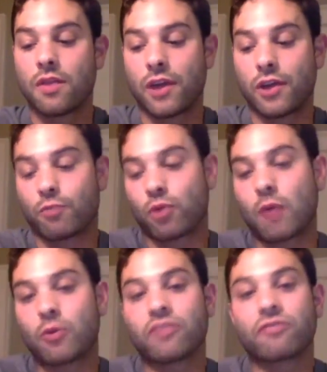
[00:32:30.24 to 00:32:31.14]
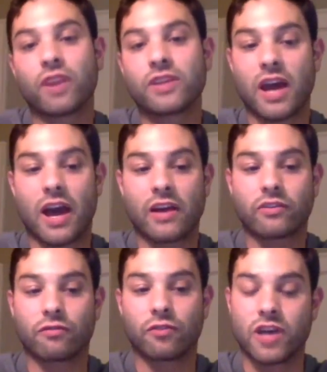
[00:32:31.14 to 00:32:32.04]
that you're probably afraid to
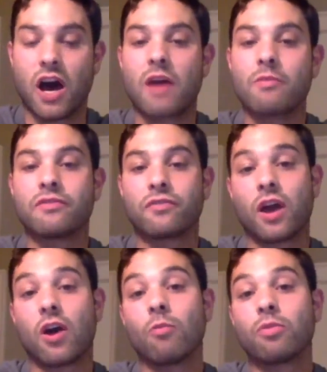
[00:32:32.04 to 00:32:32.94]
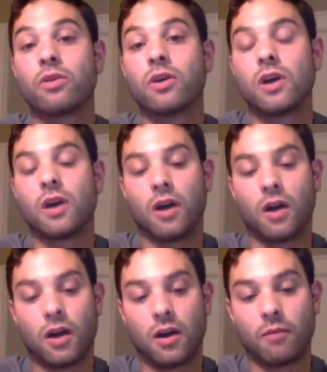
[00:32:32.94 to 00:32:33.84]
ask for time and for help.
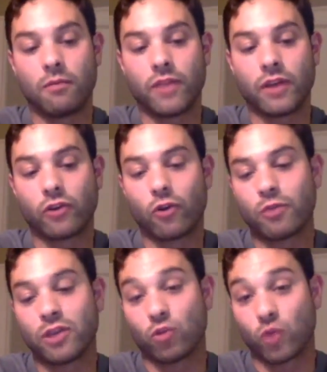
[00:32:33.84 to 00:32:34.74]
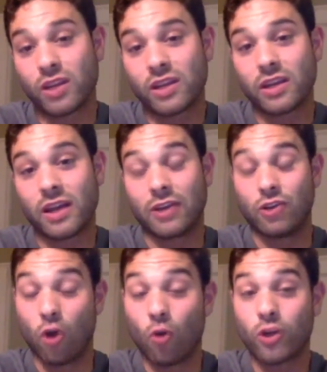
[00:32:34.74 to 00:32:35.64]
Now, don't be greedy and
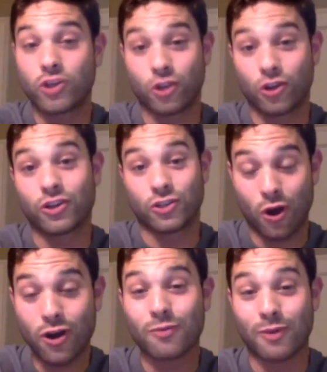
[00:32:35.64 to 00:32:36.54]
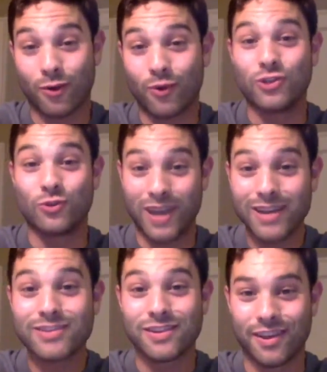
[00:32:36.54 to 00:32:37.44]
know what you're going to talk about when you
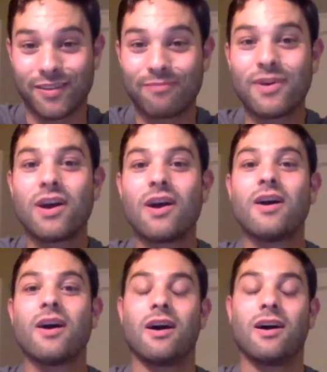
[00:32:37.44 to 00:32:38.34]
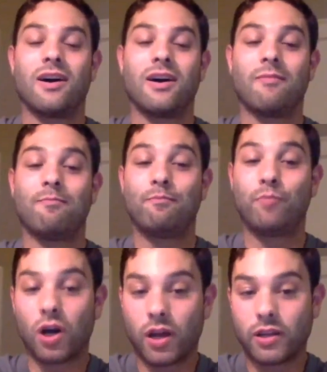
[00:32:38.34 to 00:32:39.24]
get to them,
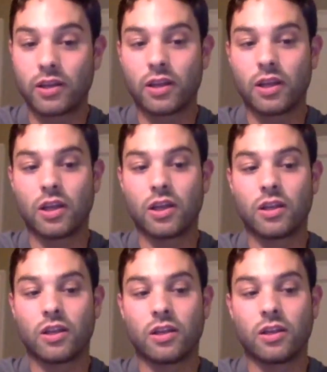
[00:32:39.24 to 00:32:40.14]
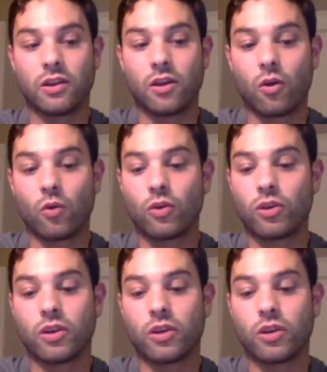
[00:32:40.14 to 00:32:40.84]
but you know,